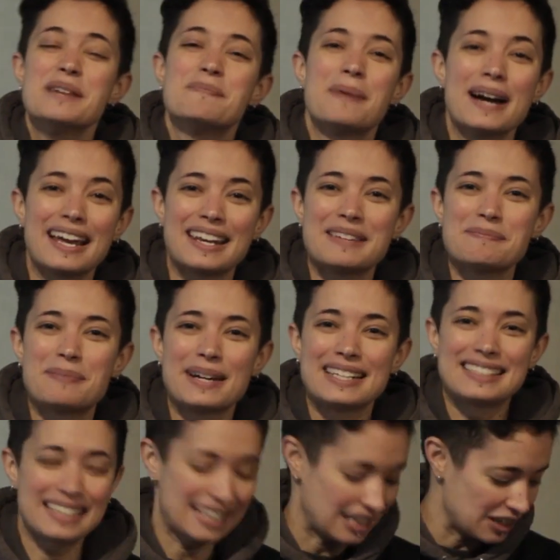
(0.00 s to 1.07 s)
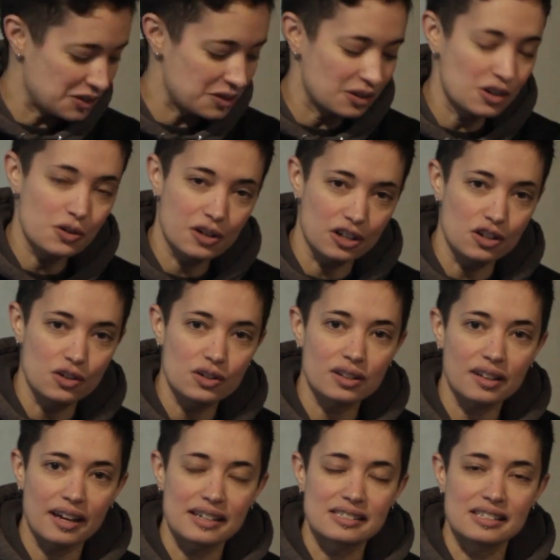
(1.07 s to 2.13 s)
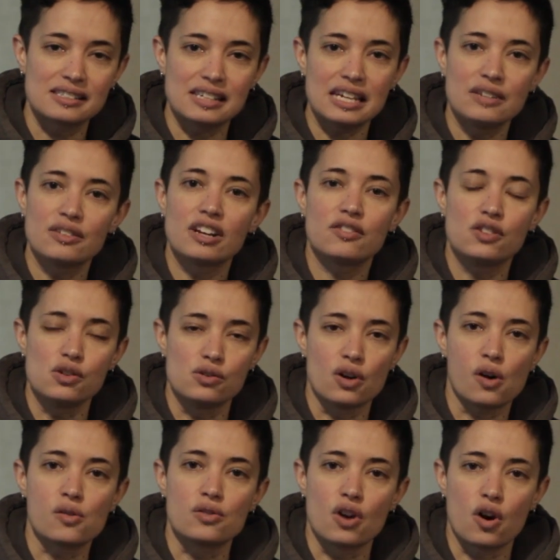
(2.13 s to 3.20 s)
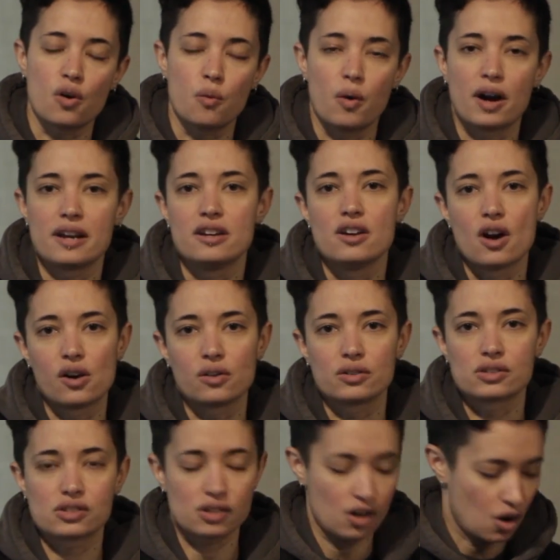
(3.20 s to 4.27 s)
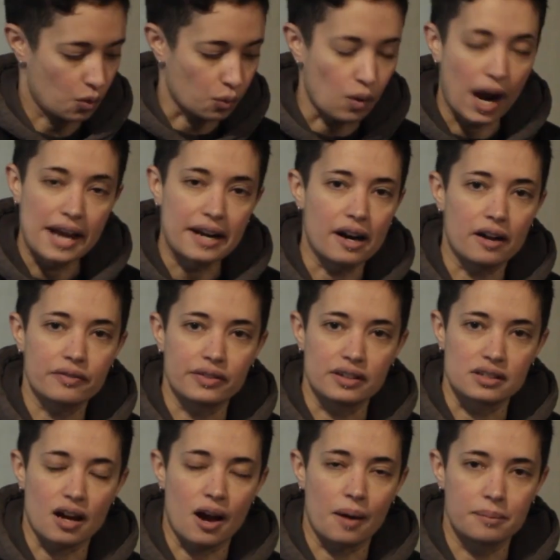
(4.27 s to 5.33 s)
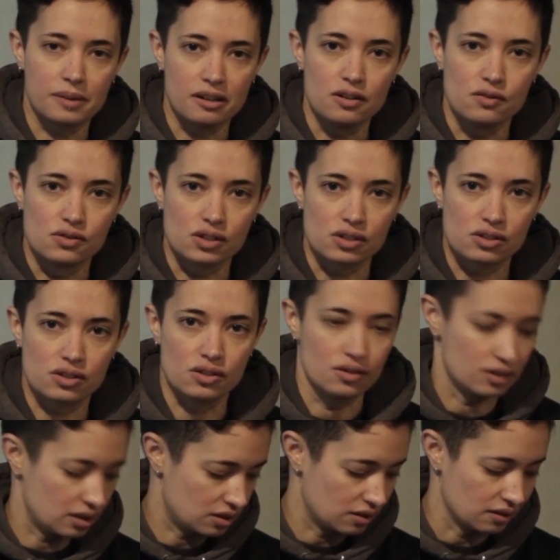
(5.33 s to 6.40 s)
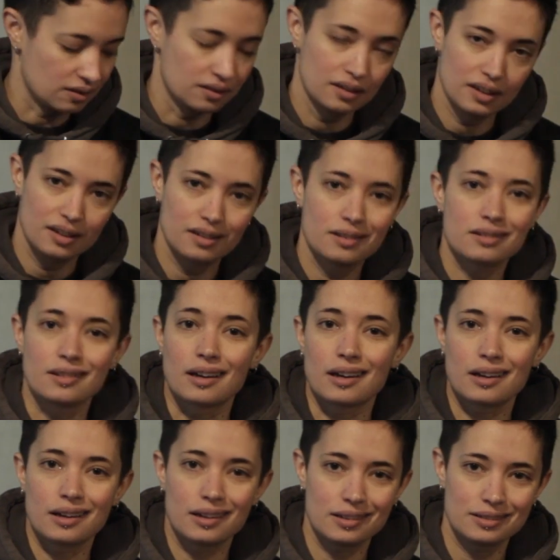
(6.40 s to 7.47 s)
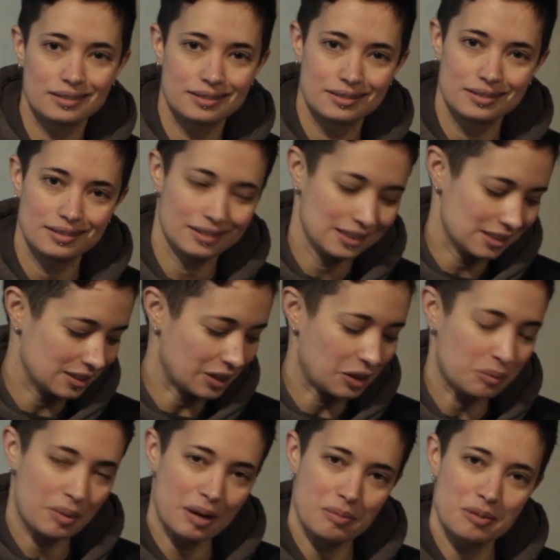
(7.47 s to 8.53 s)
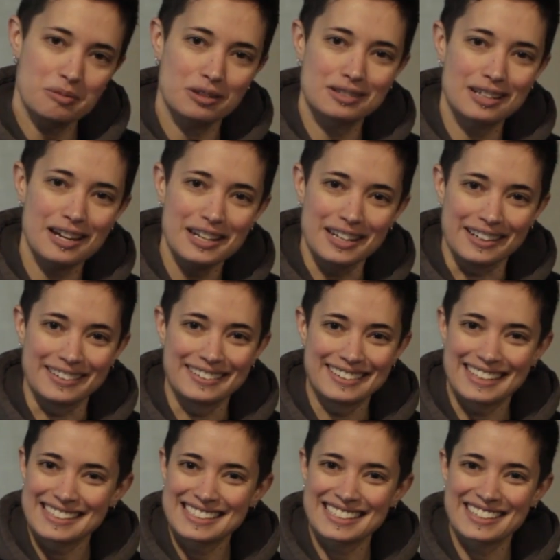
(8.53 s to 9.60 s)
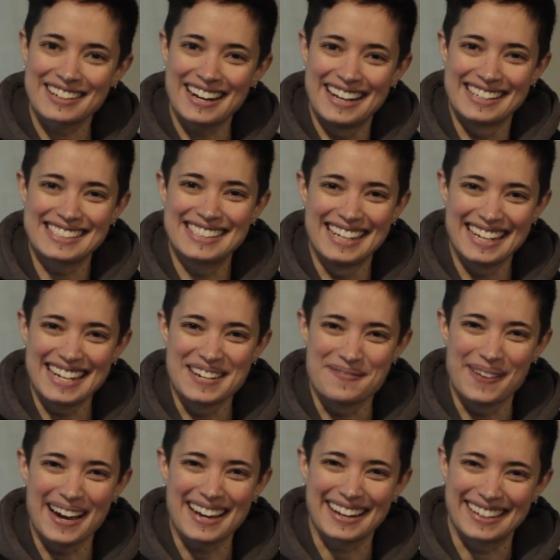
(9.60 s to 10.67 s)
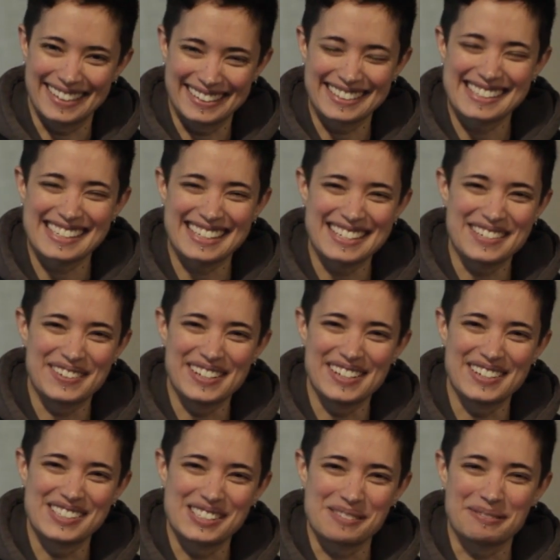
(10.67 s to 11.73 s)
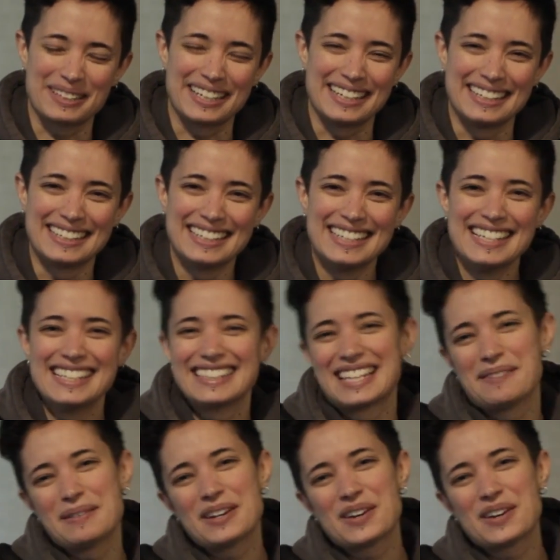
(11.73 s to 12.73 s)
but you can utilize this even if you don't know what notes right off the top that you've just tuned it to. This little baby will tell you. That's the greatest thing about it. It'll tell you what notes you're playing. Let me